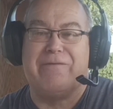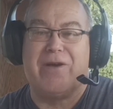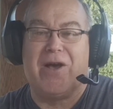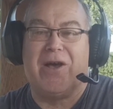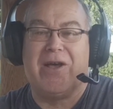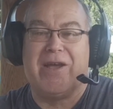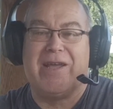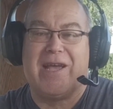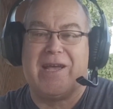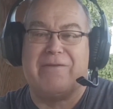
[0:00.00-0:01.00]
If
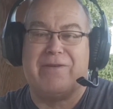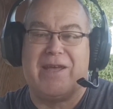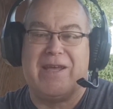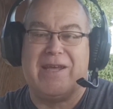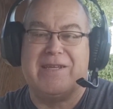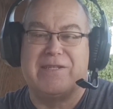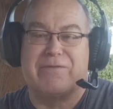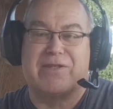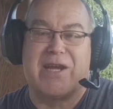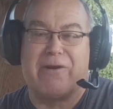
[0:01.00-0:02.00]
I have a
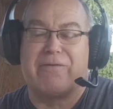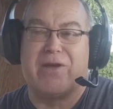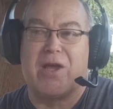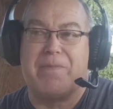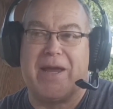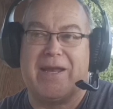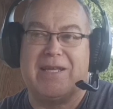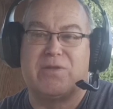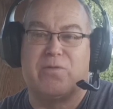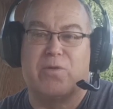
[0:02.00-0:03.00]
different tariff and I pay
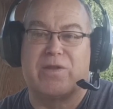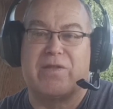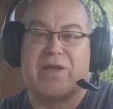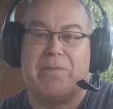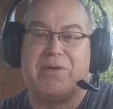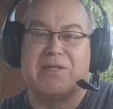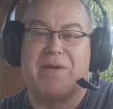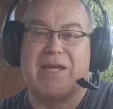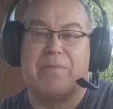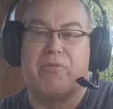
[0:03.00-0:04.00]
less for it, then the company
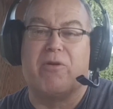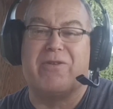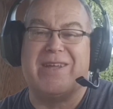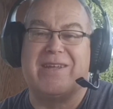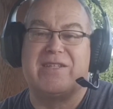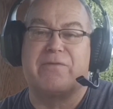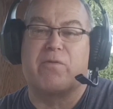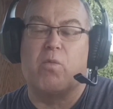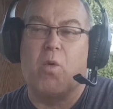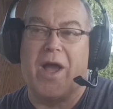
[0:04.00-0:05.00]
is making profit in a
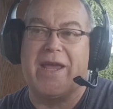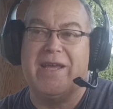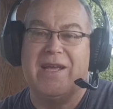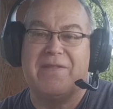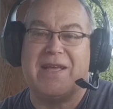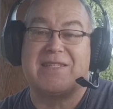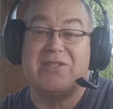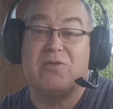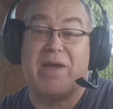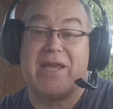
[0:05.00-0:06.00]
different way. They're
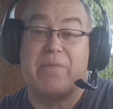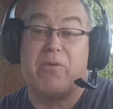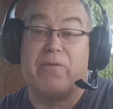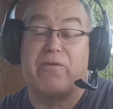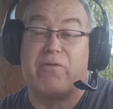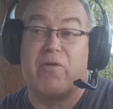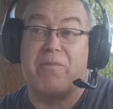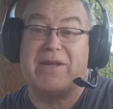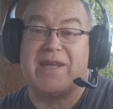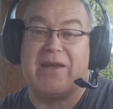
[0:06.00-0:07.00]
still making profit
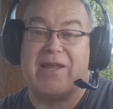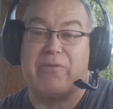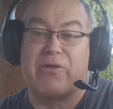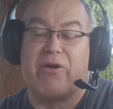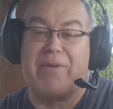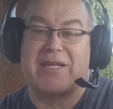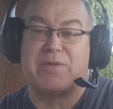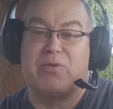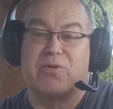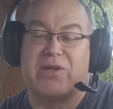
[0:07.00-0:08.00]
from me down here, whether I'm
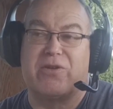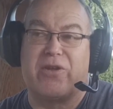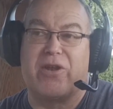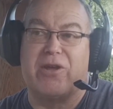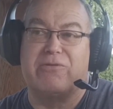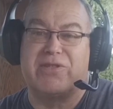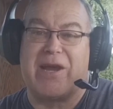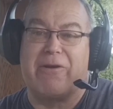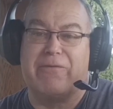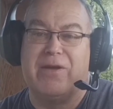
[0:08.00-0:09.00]
exporting on a low
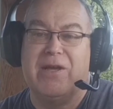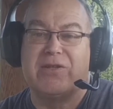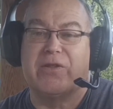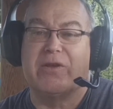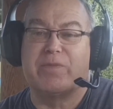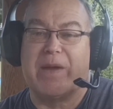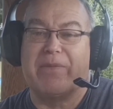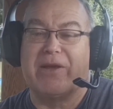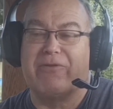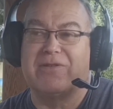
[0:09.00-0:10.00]
tariff to those
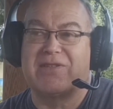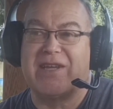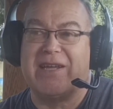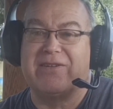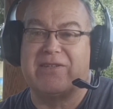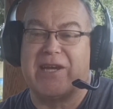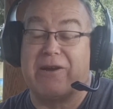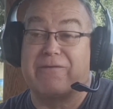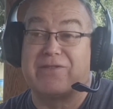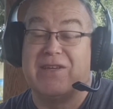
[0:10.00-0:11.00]
people that are on standard
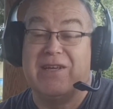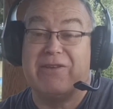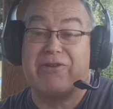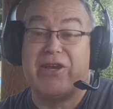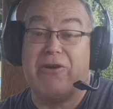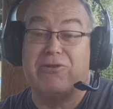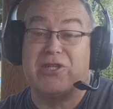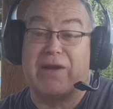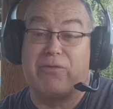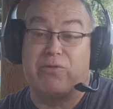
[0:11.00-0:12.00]
tariffs. They're
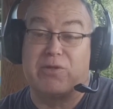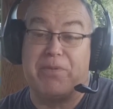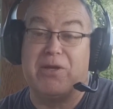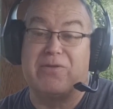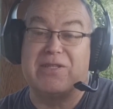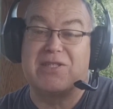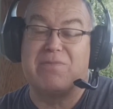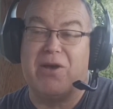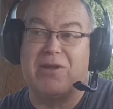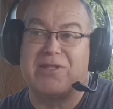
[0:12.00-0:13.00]
encouraging everyone to be on these
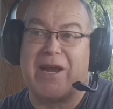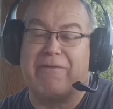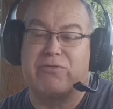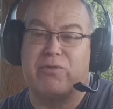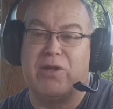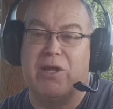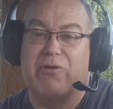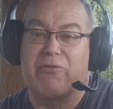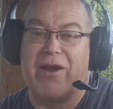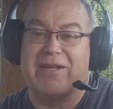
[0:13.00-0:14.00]
smart tariffs with
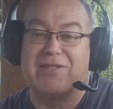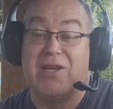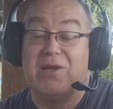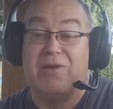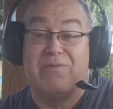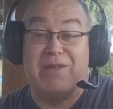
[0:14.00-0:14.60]
lower rates.